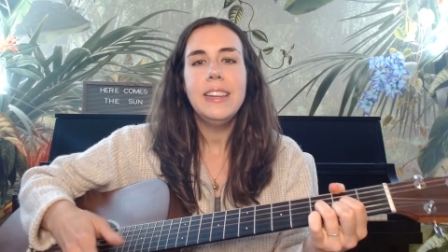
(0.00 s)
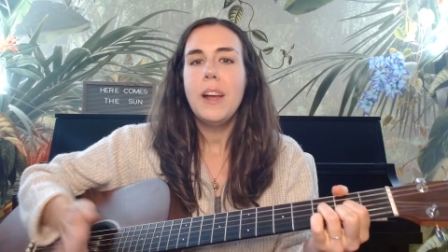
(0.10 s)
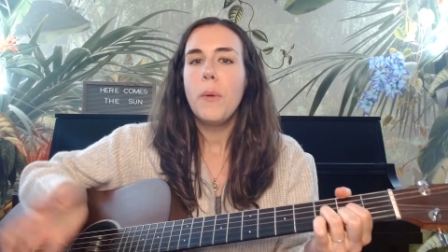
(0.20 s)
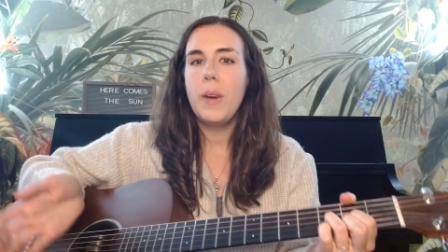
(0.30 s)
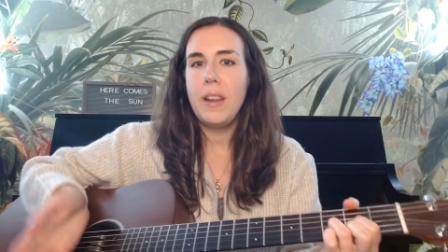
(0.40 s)

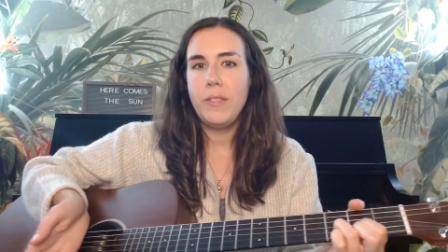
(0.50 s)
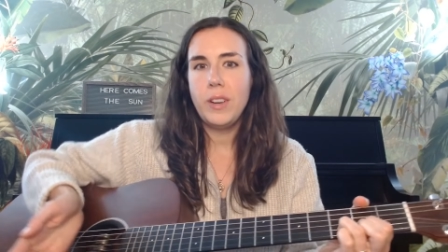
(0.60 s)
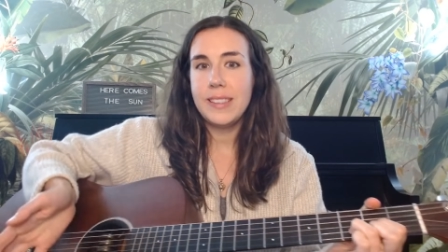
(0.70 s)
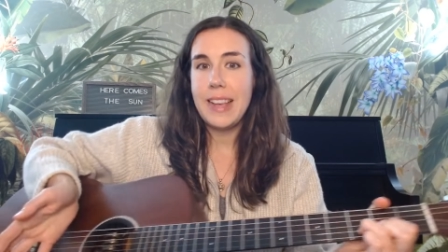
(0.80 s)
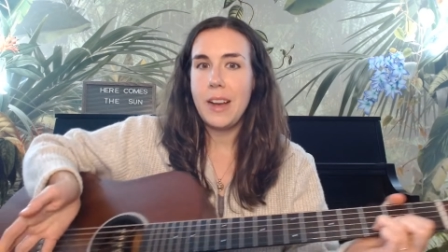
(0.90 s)
whatever
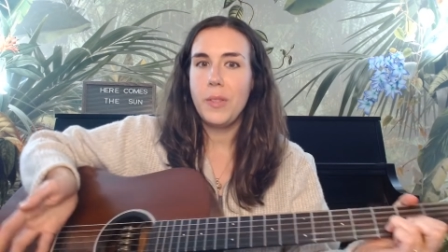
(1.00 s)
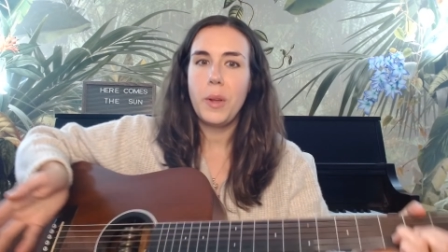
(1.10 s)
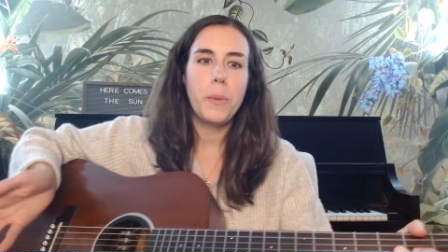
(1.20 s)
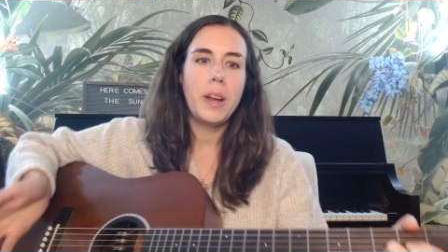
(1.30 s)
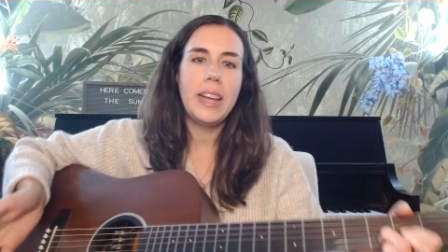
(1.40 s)
sound they're
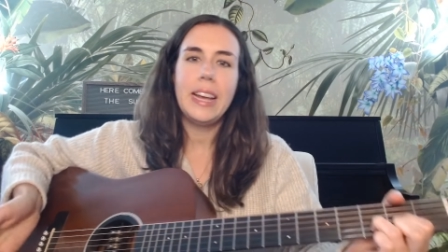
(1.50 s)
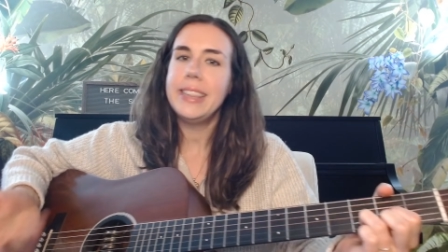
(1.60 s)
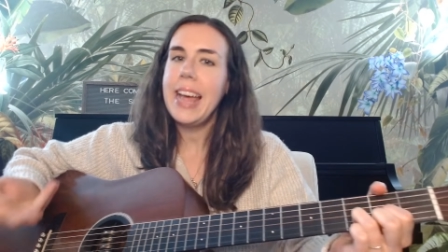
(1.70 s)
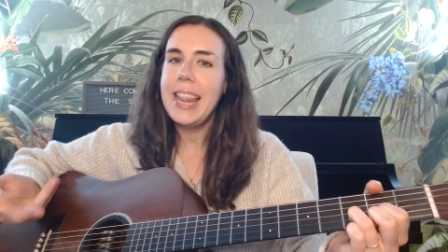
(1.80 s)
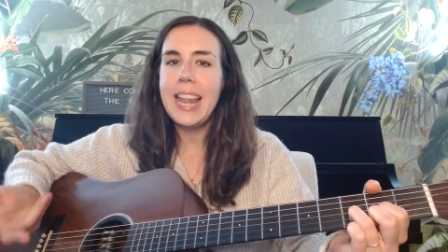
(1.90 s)
working on, la
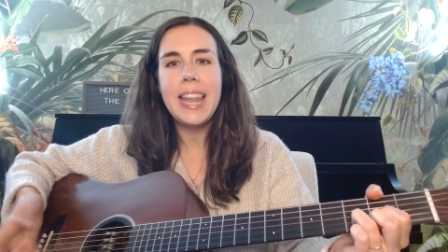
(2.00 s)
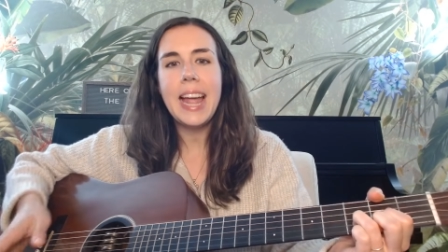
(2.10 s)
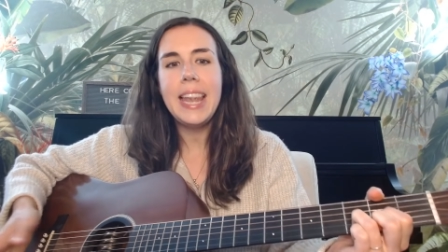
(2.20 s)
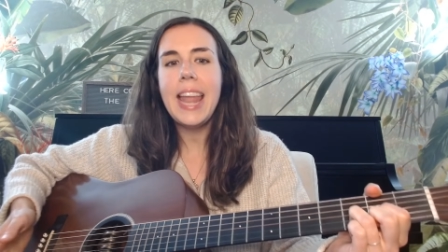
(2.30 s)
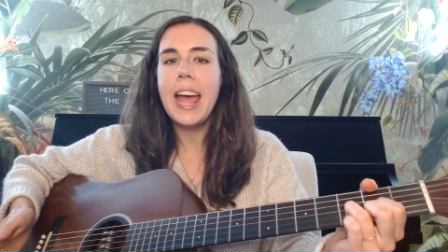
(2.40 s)
la la
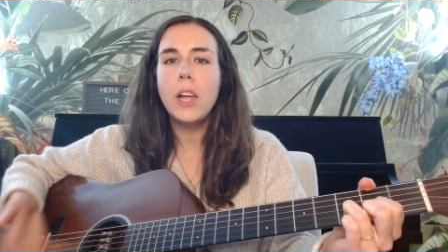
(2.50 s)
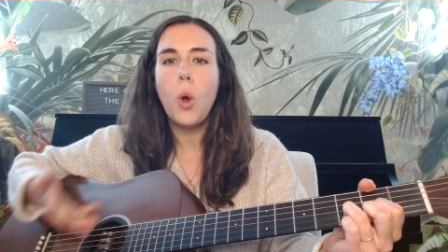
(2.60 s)
la,